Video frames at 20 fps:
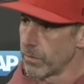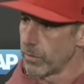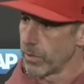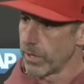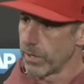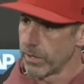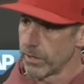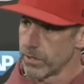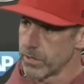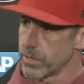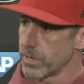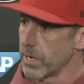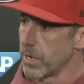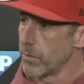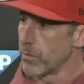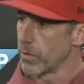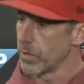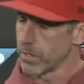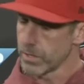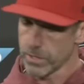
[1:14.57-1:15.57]
way their
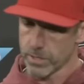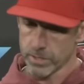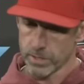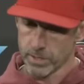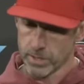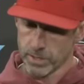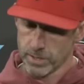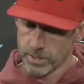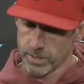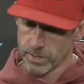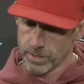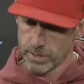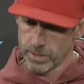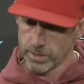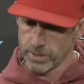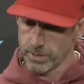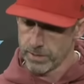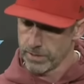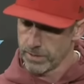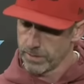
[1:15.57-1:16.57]
scheme was.
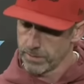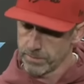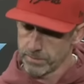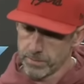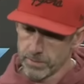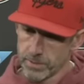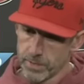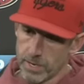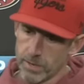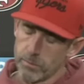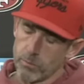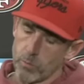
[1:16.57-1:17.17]
Not